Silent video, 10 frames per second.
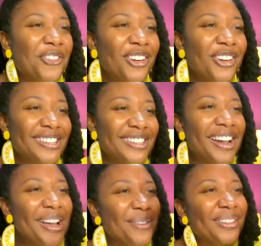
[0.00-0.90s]
over on
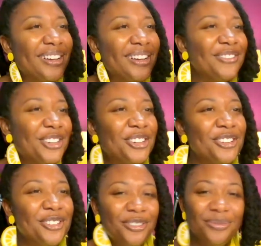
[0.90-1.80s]
Instagram? Good
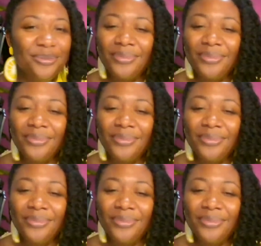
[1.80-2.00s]
afternoon.